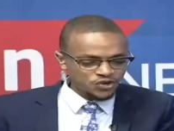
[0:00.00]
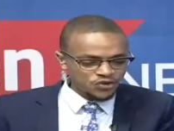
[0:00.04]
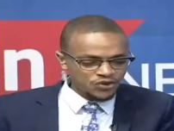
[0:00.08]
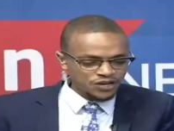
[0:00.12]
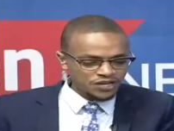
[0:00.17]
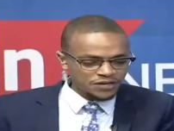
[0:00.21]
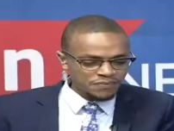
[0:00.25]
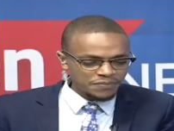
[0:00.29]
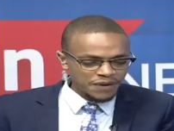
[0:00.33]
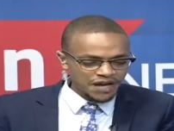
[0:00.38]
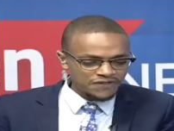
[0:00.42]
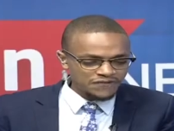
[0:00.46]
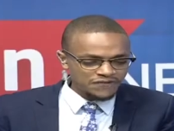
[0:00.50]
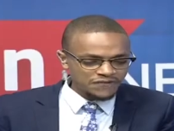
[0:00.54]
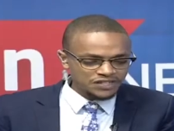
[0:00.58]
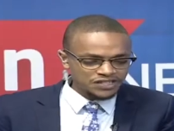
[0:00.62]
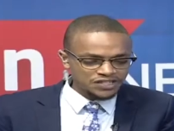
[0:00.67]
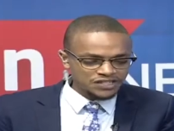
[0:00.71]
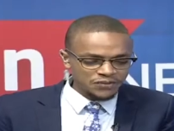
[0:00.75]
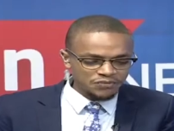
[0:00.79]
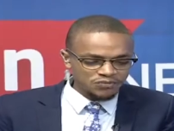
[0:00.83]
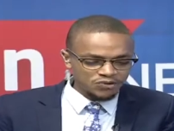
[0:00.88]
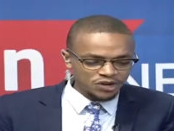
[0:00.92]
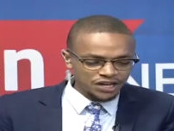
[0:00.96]
joined by
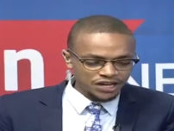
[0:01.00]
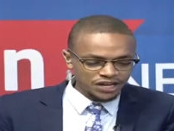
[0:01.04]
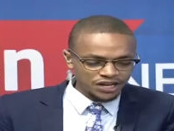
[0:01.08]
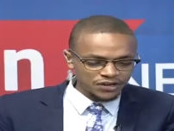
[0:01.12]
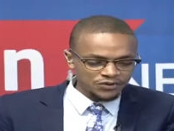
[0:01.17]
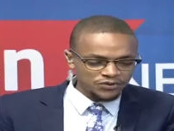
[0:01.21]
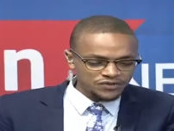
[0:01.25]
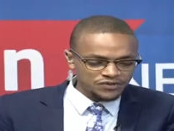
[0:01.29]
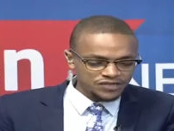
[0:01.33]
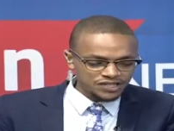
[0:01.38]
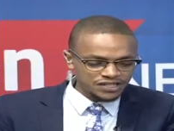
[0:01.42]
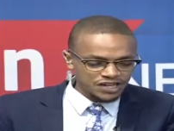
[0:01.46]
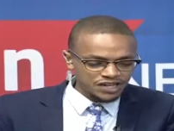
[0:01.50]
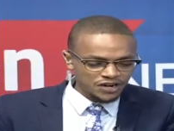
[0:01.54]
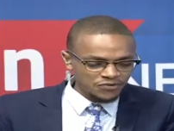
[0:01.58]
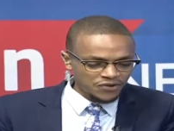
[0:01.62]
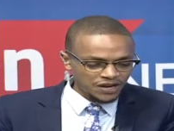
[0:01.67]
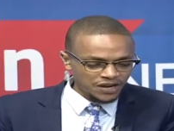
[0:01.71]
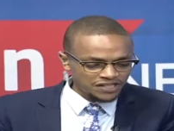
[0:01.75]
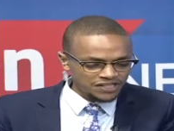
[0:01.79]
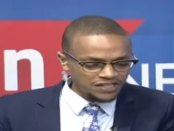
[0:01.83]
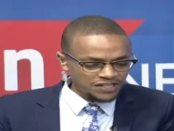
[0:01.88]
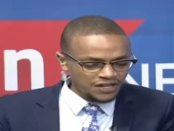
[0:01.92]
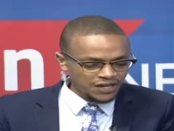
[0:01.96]
Victor Bwire, who's the
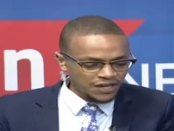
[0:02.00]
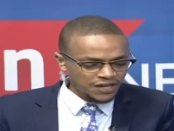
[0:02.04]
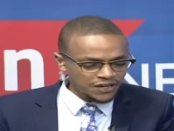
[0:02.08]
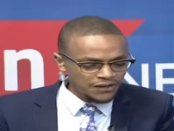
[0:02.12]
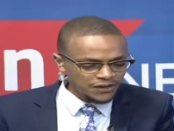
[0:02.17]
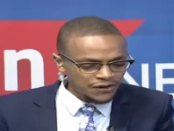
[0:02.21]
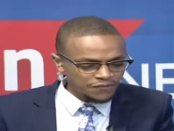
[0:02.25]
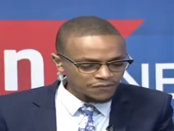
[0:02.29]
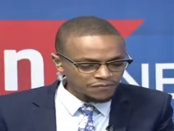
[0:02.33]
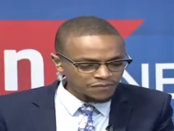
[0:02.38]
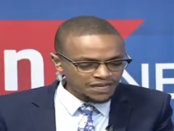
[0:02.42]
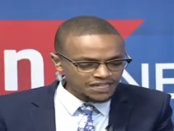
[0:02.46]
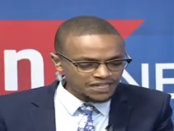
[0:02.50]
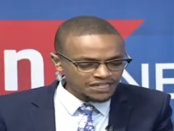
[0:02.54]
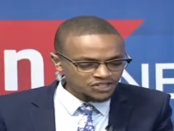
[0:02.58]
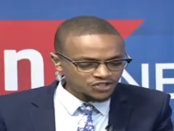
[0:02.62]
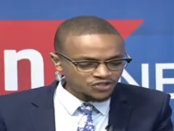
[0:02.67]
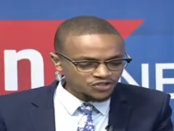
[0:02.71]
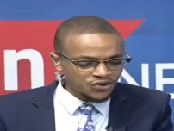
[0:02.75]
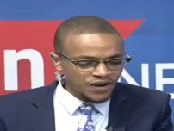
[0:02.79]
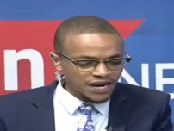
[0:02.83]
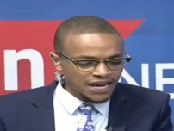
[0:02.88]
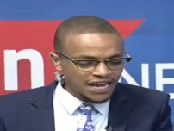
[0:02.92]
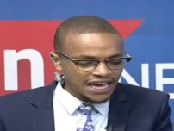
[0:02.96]
Director of Media
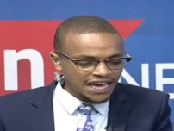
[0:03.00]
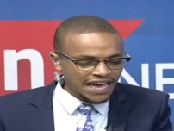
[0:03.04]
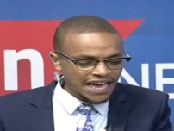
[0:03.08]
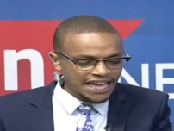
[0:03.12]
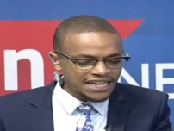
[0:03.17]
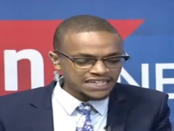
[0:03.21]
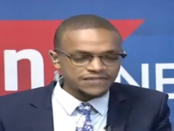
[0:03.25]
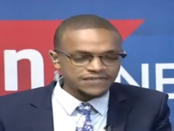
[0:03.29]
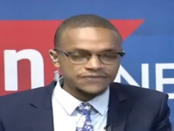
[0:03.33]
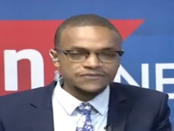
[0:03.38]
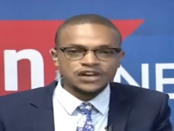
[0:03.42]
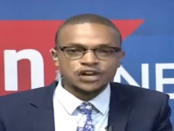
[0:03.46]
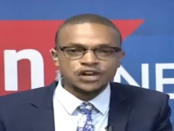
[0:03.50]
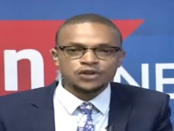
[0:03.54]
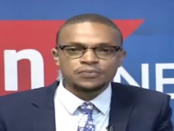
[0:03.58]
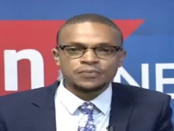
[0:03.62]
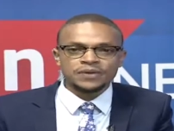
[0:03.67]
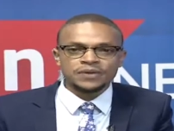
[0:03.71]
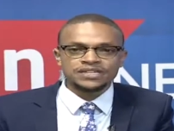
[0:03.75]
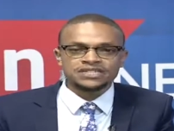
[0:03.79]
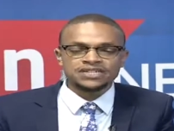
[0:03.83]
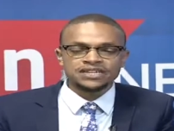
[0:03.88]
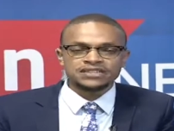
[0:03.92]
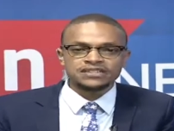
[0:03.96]
Training and
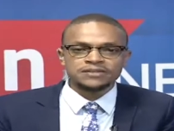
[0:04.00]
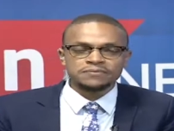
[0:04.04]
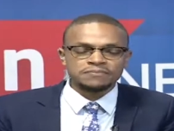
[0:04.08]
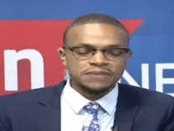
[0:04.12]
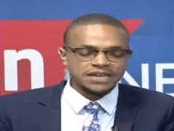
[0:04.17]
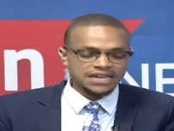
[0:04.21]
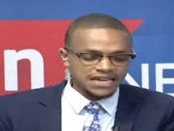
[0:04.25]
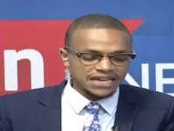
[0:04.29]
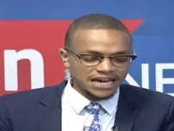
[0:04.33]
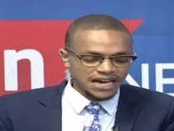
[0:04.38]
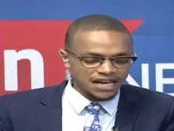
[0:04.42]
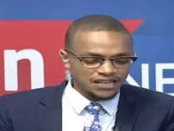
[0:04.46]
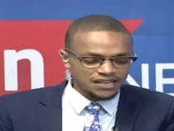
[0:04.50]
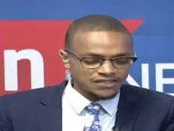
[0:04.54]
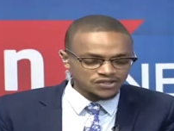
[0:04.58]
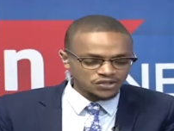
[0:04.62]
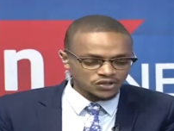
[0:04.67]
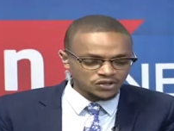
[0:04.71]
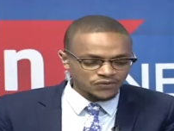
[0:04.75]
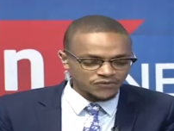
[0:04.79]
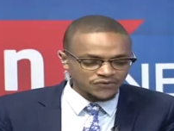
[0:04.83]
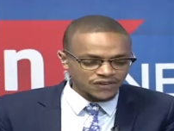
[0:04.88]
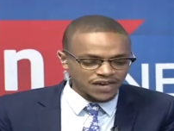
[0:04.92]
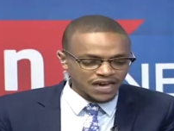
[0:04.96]
Development at the Media
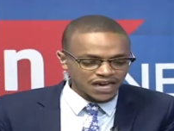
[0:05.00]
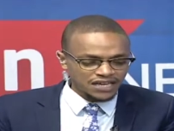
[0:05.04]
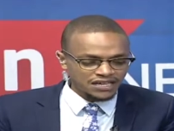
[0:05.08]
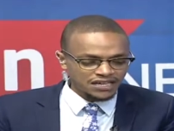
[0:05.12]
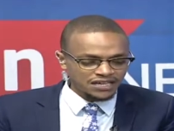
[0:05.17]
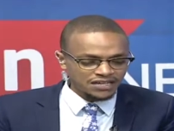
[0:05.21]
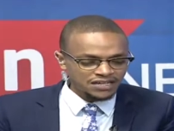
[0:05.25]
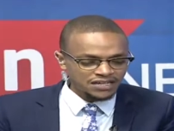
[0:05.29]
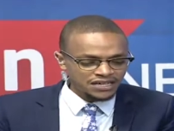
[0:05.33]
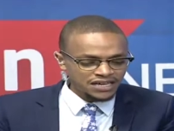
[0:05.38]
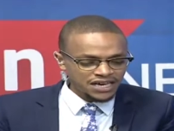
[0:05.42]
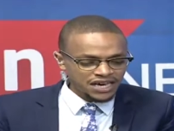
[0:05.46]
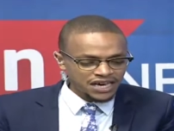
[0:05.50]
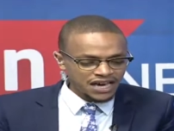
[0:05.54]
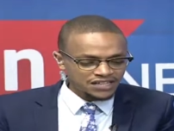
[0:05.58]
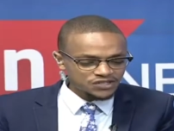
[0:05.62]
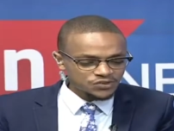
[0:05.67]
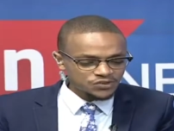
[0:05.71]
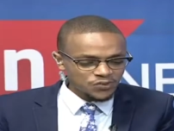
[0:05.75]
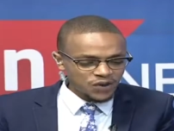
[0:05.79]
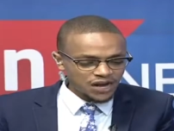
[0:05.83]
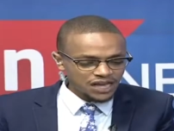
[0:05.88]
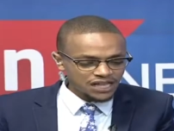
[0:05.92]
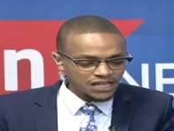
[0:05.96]
Council of Kenya,
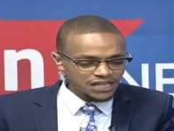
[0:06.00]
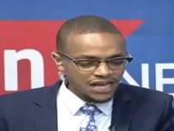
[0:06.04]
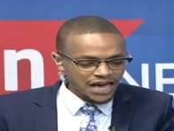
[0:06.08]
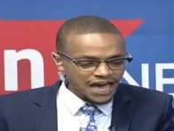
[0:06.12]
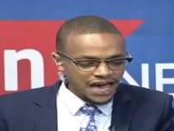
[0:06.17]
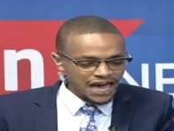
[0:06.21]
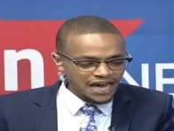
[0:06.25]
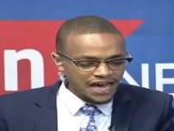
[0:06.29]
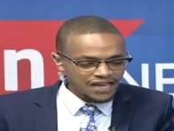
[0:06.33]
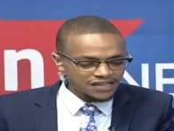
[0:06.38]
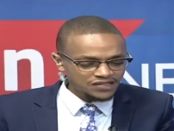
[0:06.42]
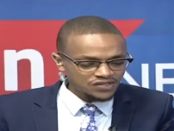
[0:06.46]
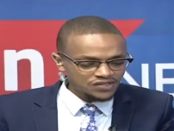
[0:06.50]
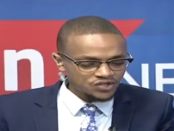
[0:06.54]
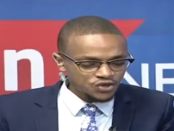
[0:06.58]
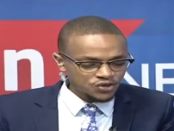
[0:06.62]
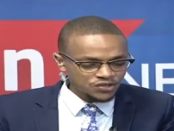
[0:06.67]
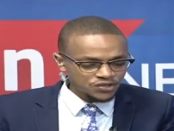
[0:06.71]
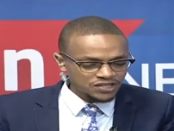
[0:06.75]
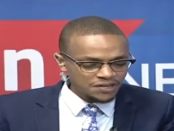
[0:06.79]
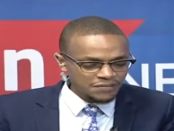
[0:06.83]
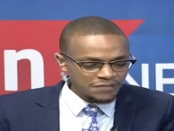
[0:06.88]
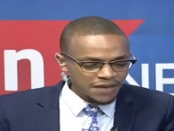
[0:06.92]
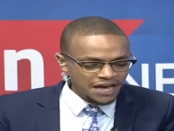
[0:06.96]
as well as
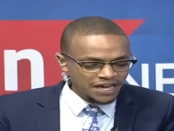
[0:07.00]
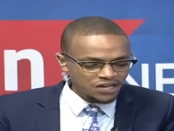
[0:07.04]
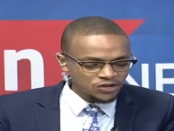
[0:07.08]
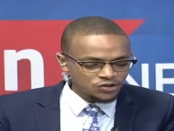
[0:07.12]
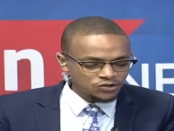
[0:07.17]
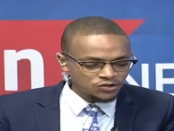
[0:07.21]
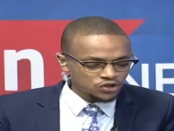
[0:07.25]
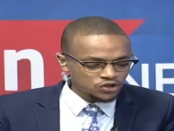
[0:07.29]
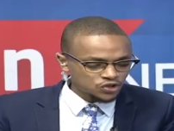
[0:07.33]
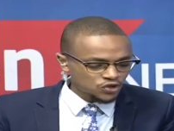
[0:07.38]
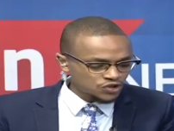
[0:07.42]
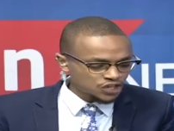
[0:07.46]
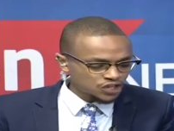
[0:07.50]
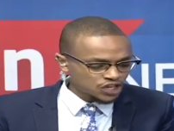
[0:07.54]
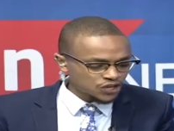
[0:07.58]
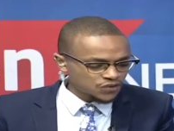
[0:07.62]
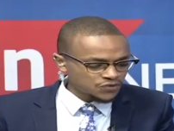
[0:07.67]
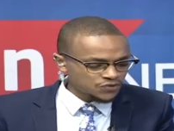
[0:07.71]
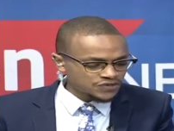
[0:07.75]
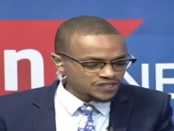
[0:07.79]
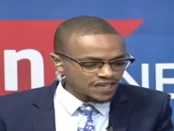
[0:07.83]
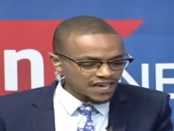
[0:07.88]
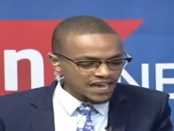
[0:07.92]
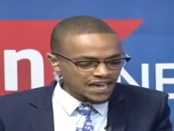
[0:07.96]
Dr. Michael Ndonye,
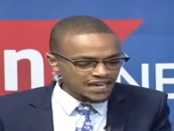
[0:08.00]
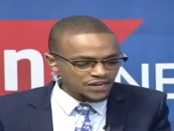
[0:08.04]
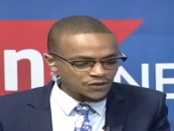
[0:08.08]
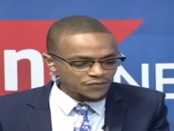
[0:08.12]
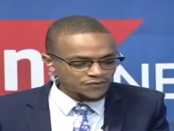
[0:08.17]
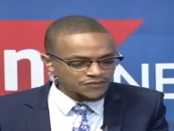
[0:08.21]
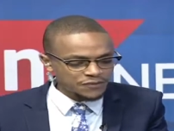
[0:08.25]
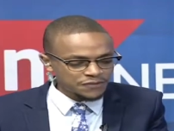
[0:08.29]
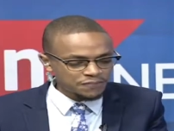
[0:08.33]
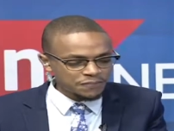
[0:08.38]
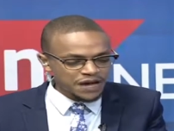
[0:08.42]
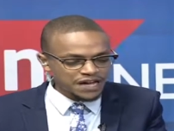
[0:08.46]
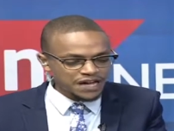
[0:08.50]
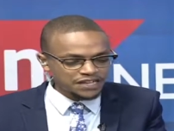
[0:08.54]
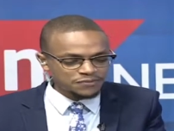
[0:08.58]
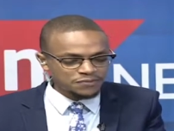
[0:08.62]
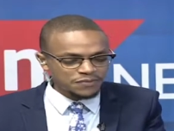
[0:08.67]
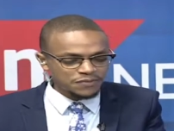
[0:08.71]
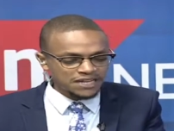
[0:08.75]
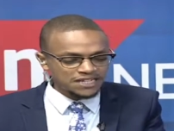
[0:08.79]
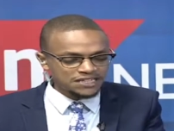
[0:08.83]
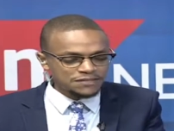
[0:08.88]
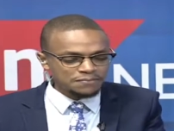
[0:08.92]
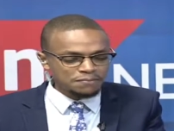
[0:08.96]
who's the head of
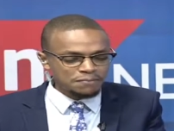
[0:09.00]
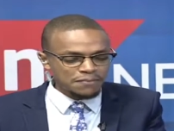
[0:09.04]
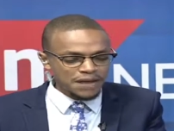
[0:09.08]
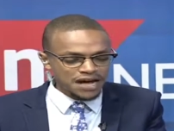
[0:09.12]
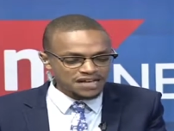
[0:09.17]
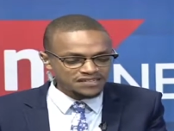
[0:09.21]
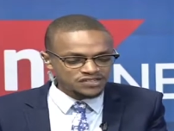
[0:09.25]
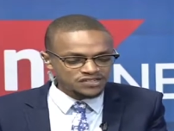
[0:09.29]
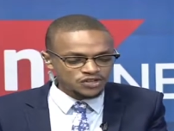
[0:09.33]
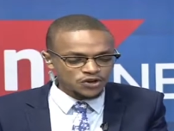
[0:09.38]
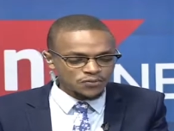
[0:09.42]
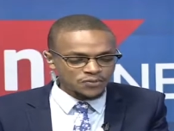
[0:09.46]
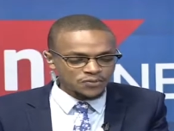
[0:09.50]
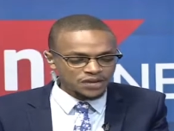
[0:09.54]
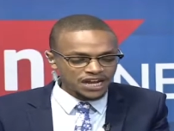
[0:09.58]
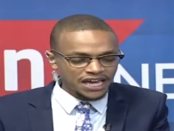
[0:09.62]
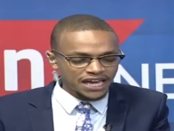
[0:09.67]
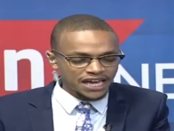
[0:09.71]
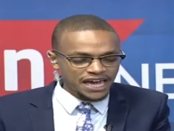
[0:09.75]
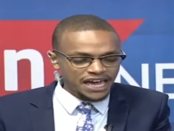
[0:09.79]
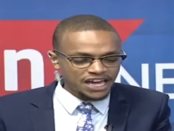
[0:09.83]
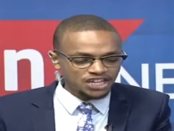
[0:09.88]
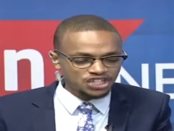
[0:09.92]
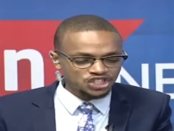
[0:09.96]
Department, Mass
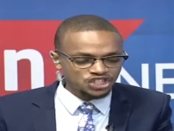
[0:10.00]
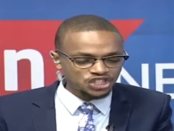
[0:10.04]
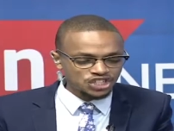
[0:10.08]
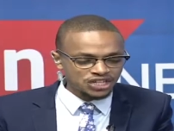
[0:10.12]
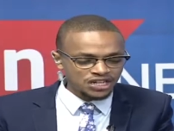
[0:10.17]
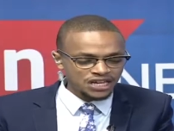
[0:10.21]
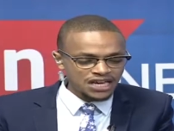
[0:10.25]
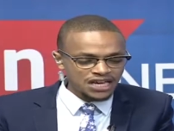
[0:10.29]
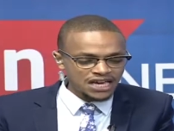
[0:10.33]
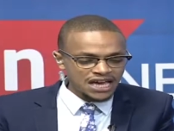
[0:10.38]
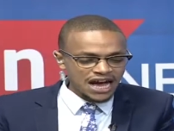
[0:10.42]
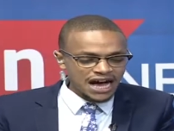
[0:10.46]
Communication